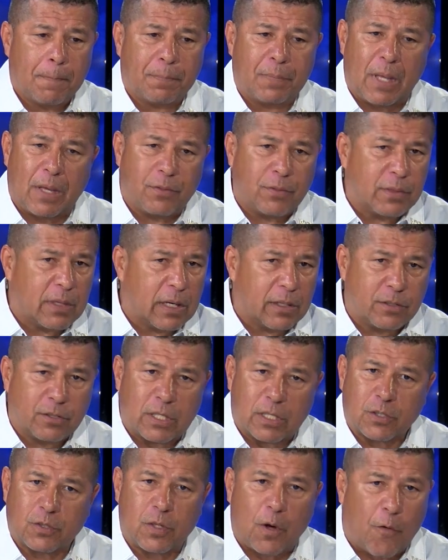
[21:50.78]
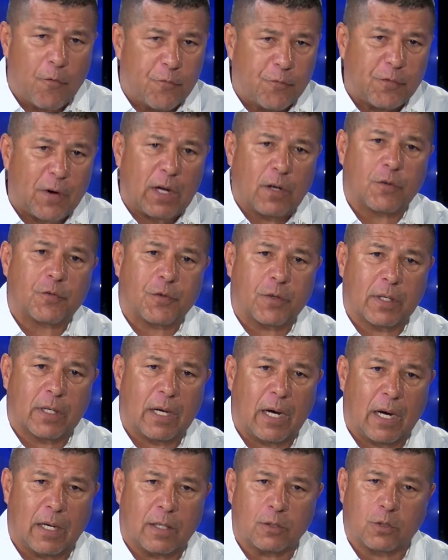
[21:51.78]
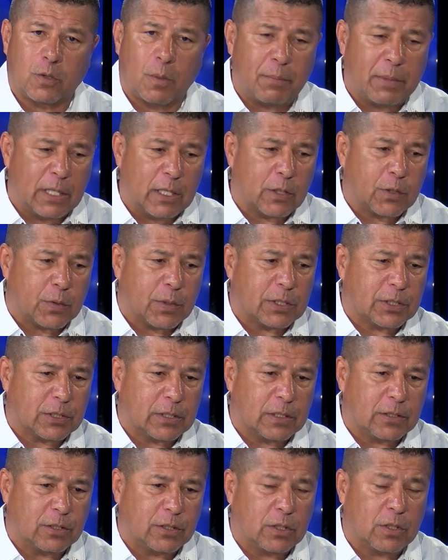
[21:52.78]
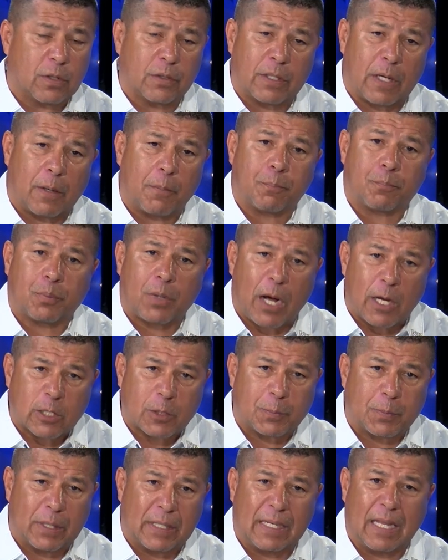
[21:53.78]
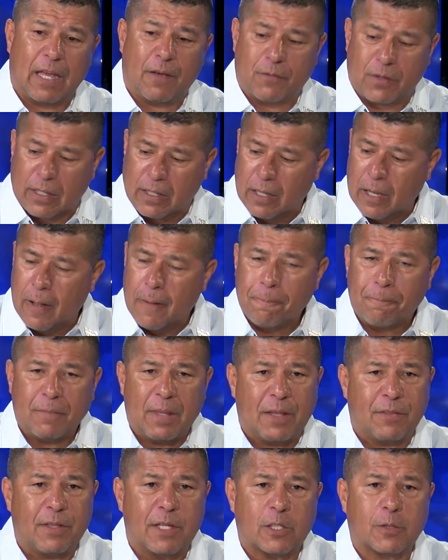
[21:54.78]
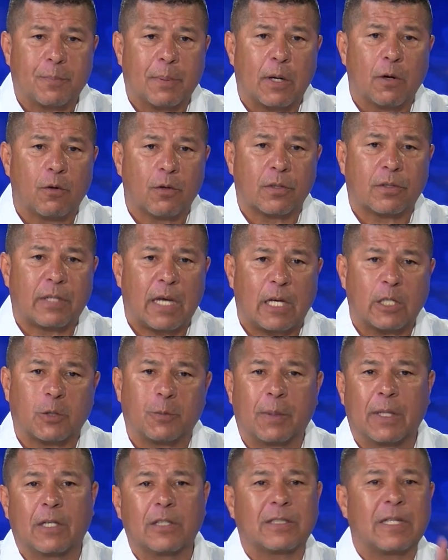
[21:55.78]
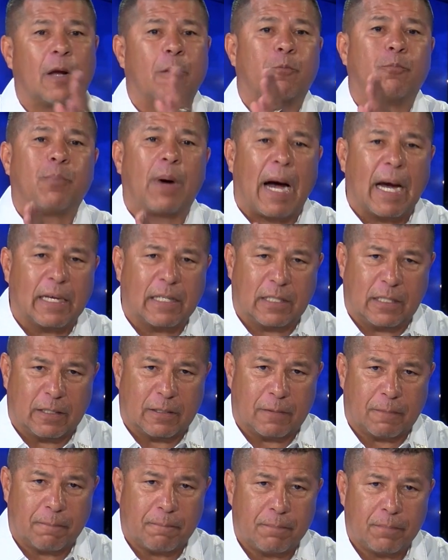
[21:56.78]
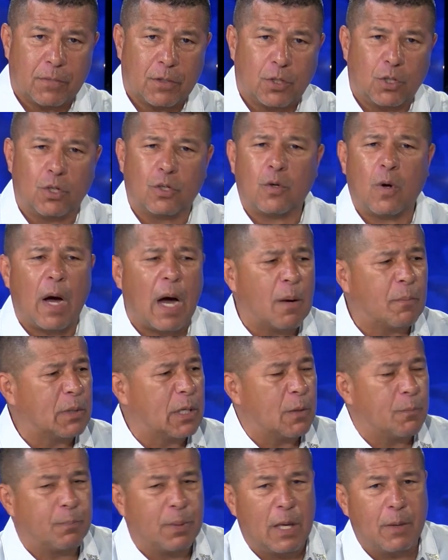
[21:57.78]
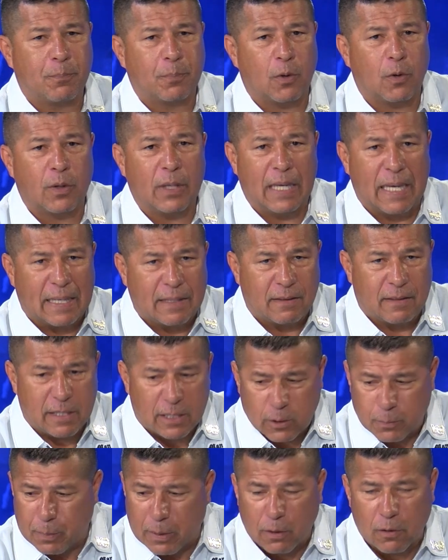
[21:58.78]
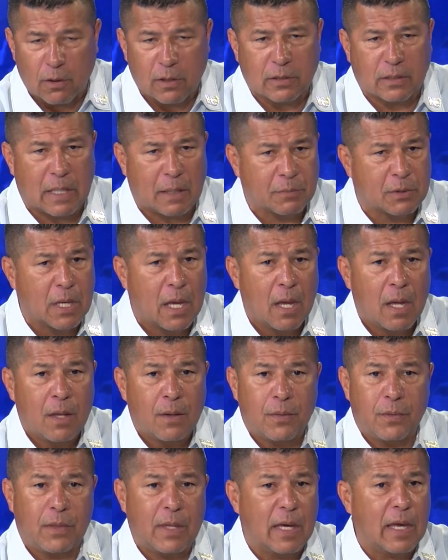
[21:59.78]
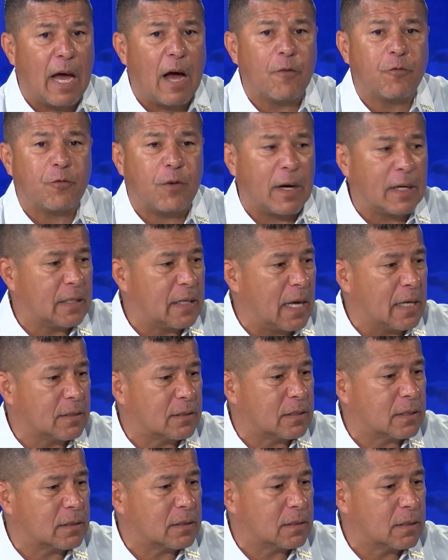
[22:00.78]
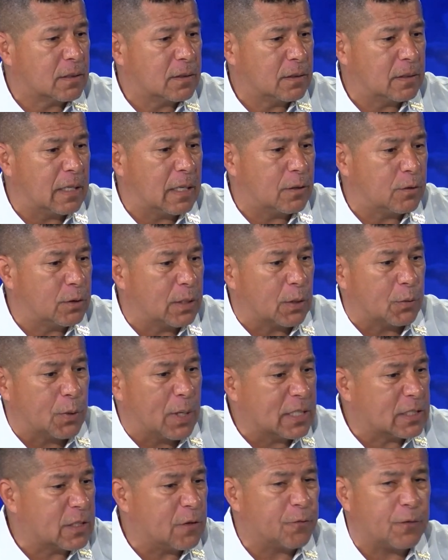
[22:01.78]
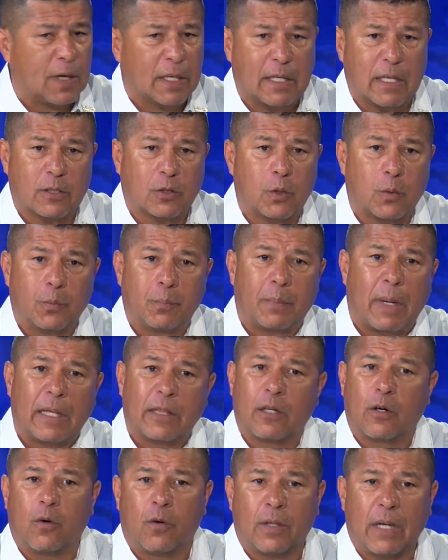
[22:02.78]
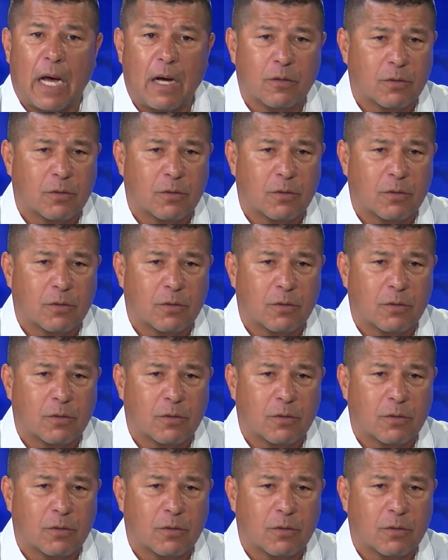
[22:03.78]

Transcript: that, that just on fire for God. So many Christians, you know, that are prospering even in these perilous times because they're abiding. You know how many people in these perilous times they have finances? They're, they're raising finance to buy their own